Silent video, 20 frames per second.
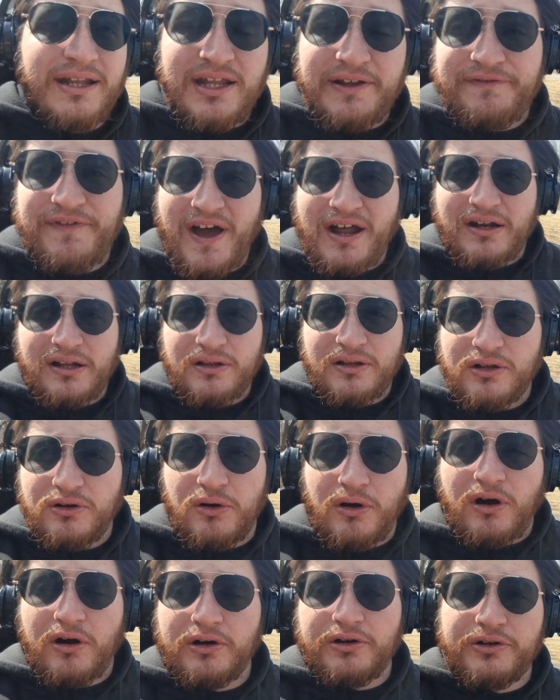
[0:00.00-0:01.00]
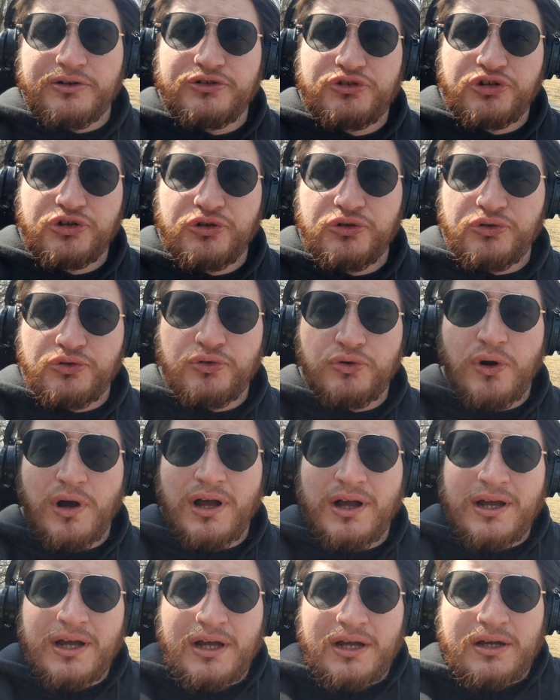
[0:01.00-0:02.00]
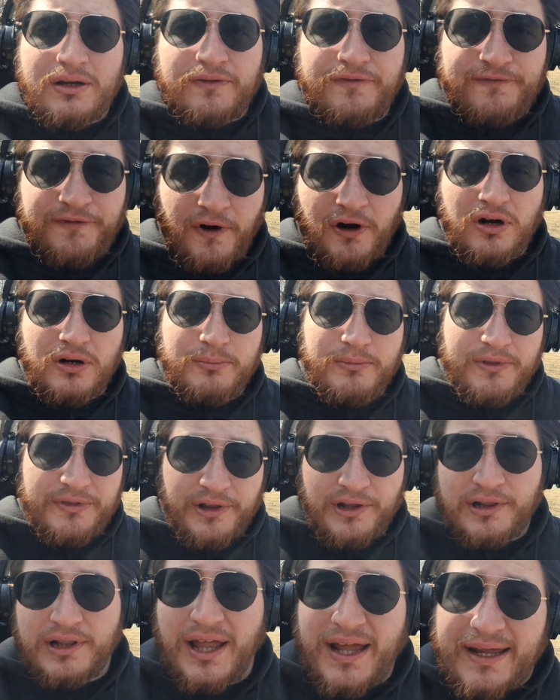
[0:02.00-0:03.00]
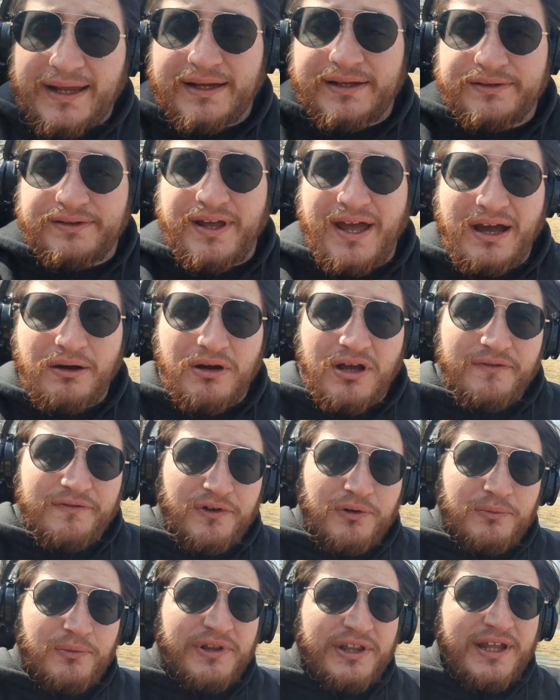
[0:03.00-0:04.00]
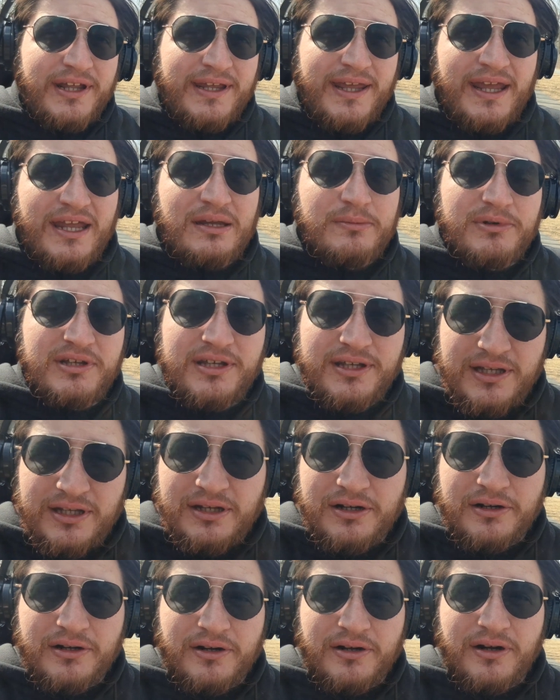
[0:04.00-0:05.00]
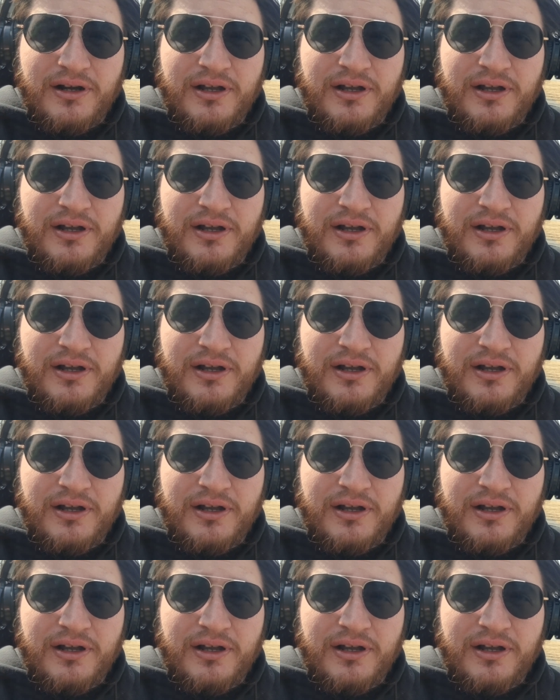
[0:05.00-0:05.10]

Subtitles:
and they found it a little harder to farm the land. However, when they came here,